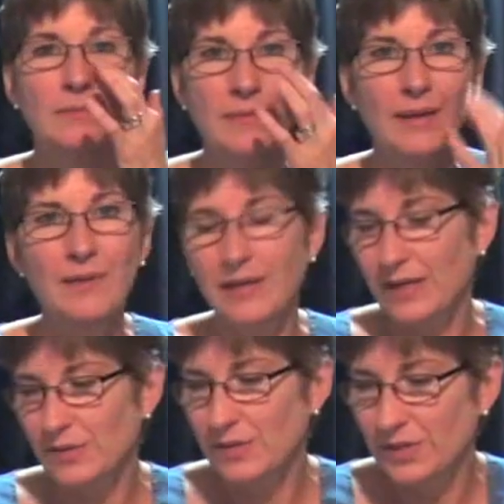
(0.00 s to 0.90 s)
Maybe it
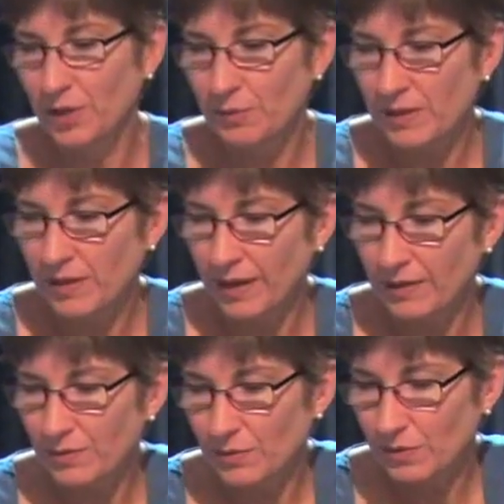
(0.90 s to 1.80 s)
has to tell me
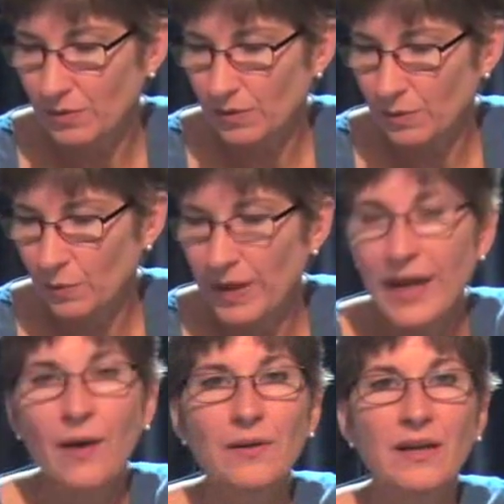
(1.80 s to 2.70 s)
that way
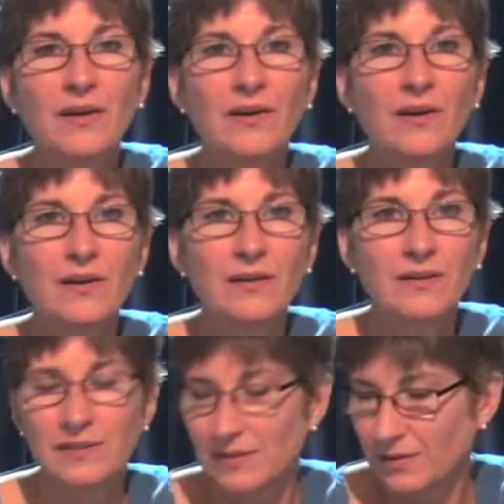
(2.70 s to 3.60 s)
out here,
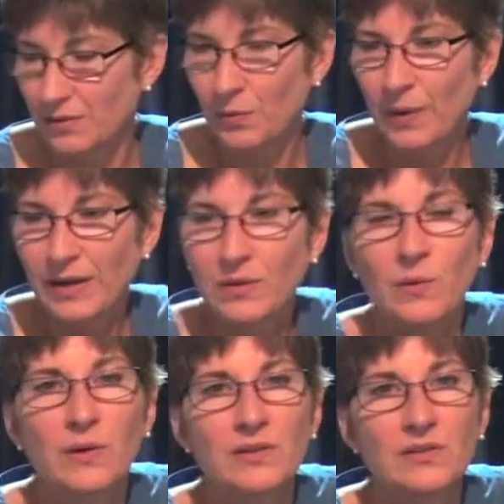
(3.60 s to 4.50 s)
the white
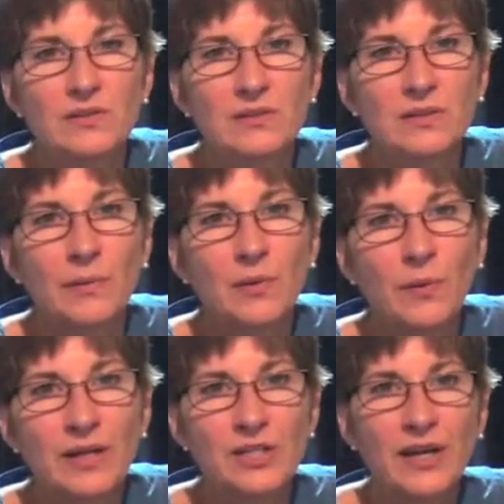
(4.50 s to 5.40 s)
quartz, the
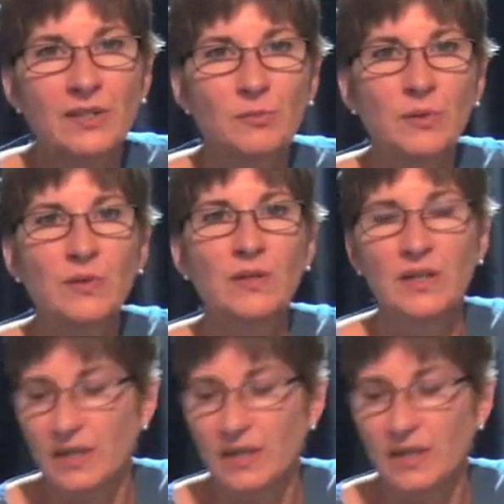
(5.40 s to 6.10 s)
white jasper,